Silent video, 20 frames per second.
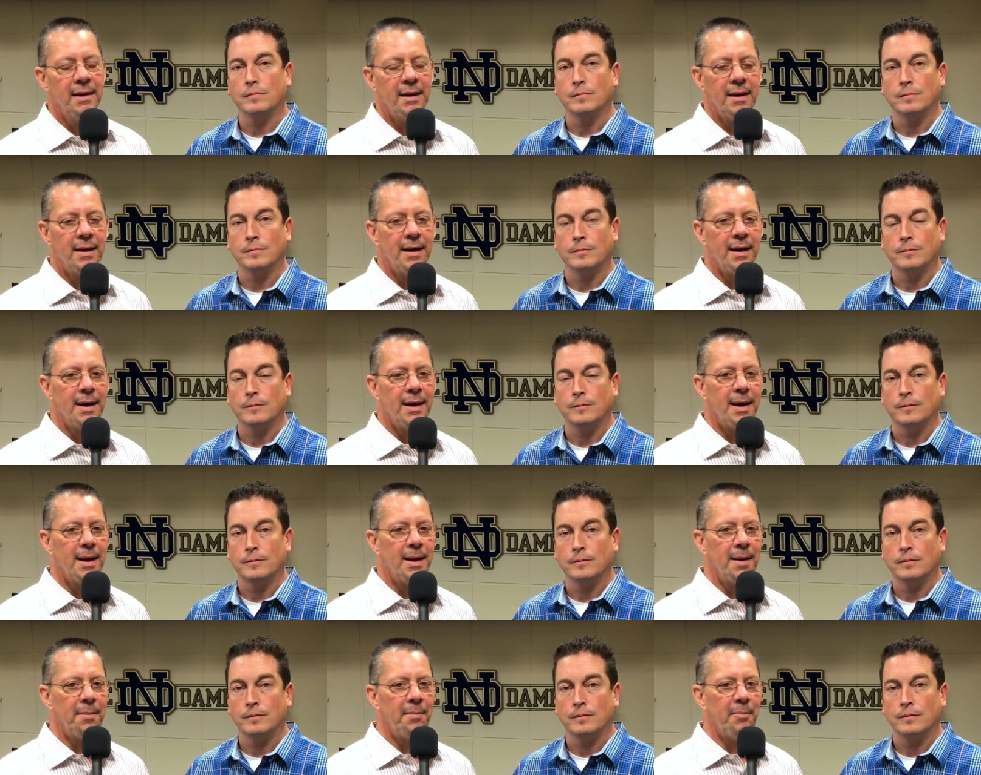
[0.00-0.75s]

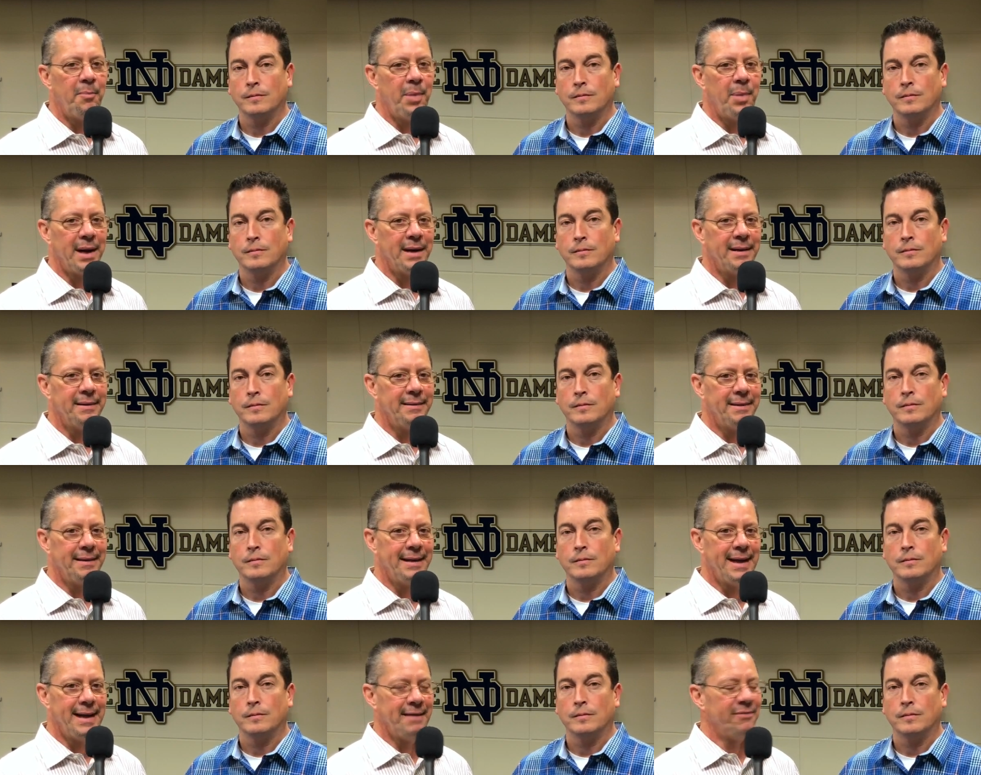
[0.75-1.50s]
Speaker 1: Uh, but
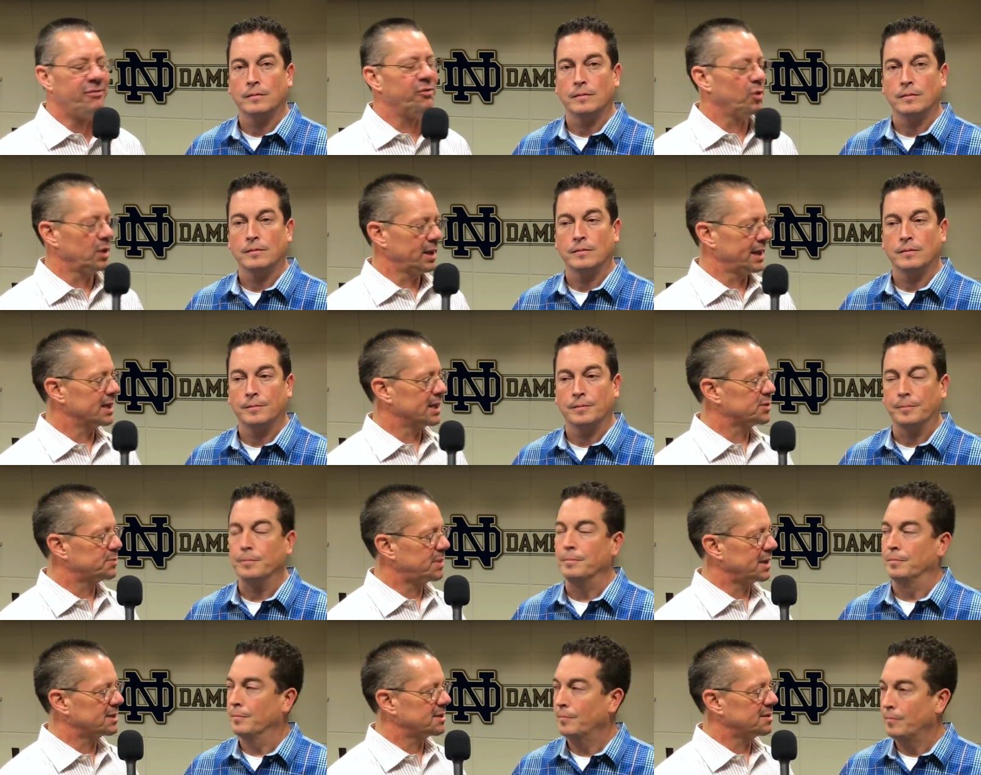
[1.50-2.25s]
he fully
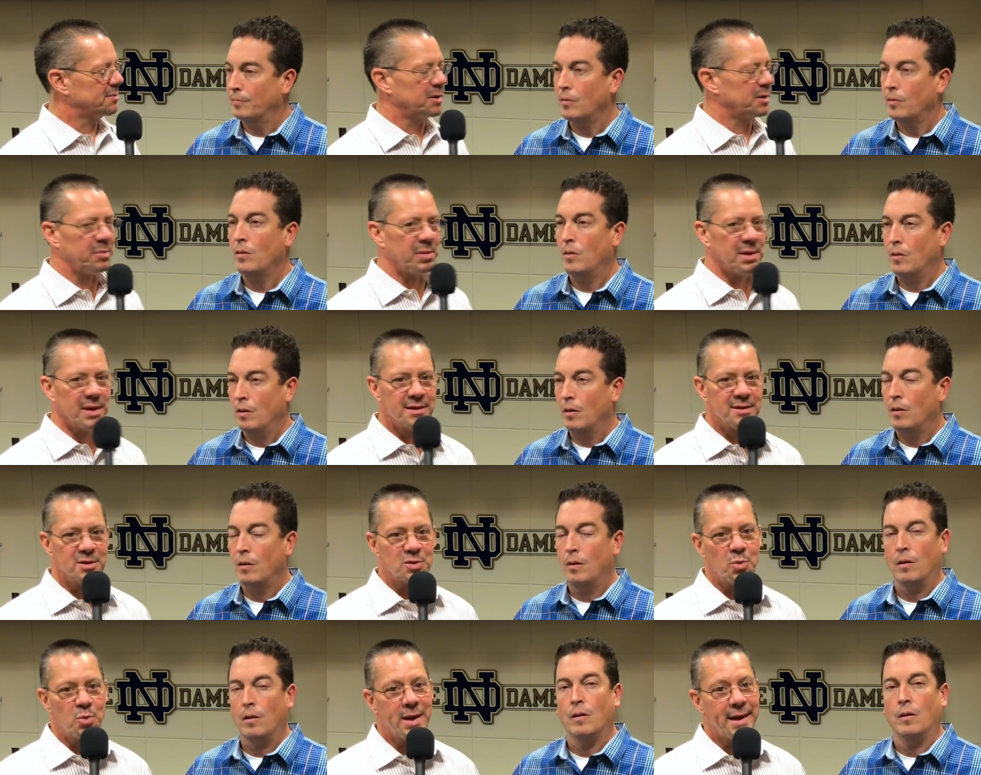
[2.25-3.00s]
expects him to play
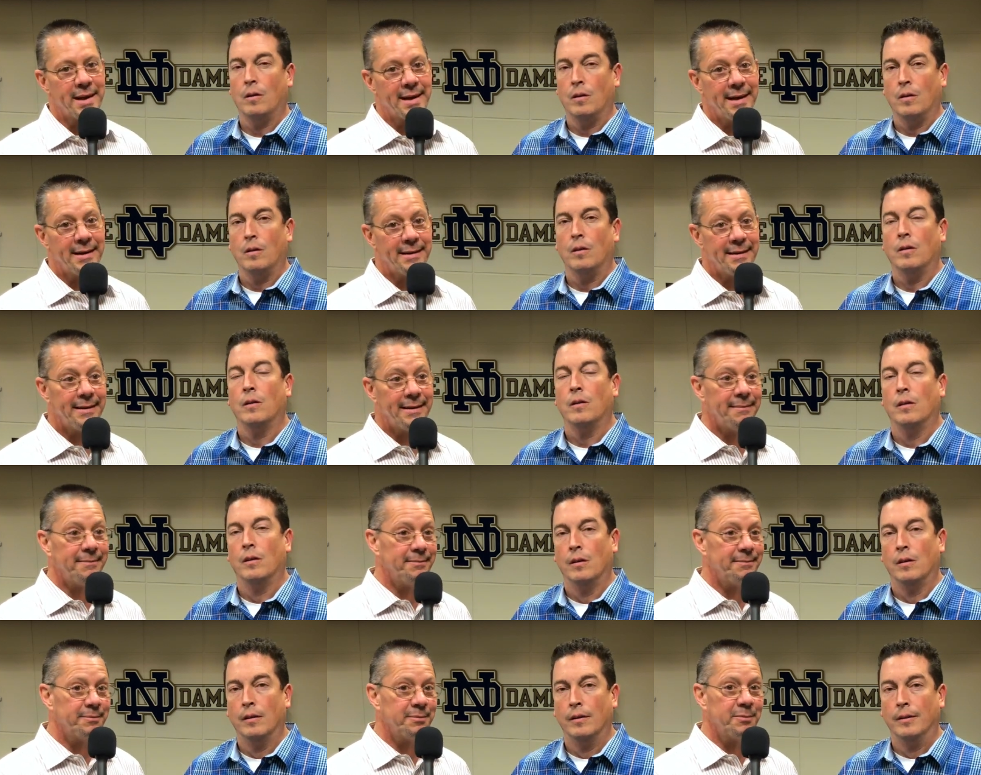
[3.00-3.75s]
this weekend,
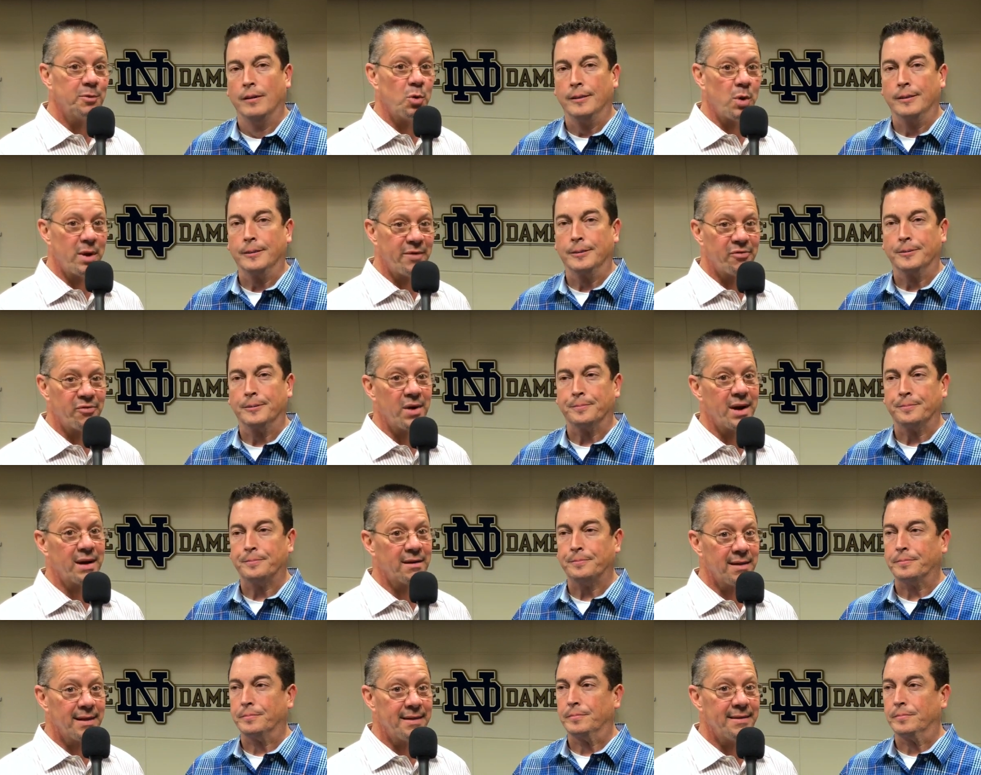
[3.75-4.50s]
and quite
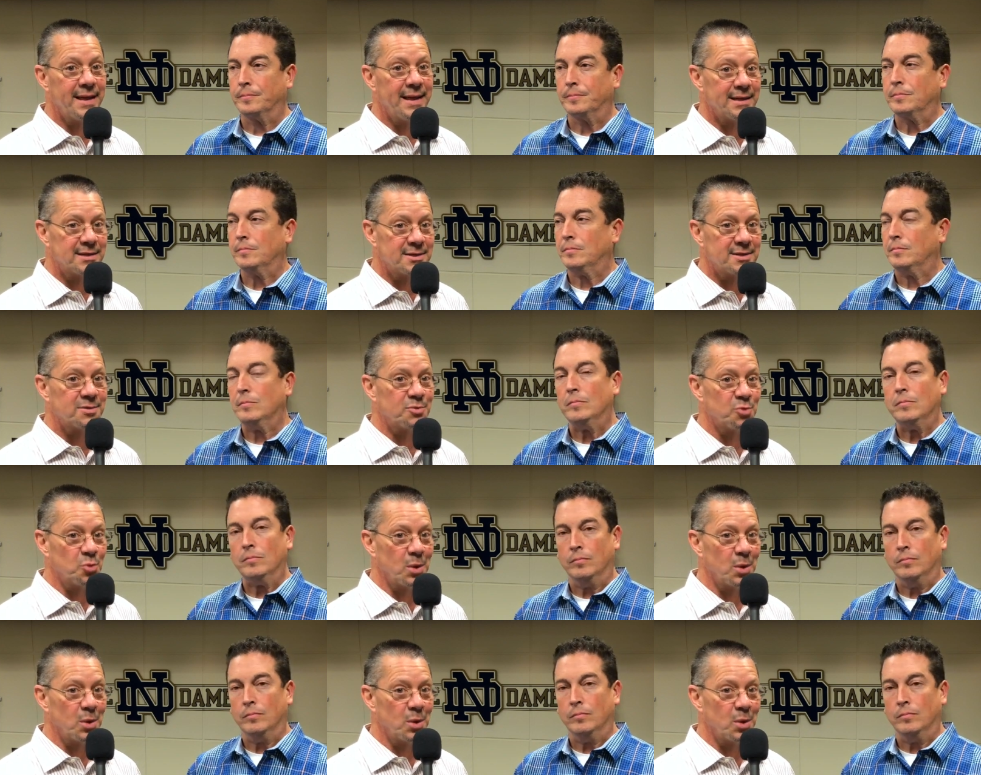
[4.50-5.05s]
frankly, that's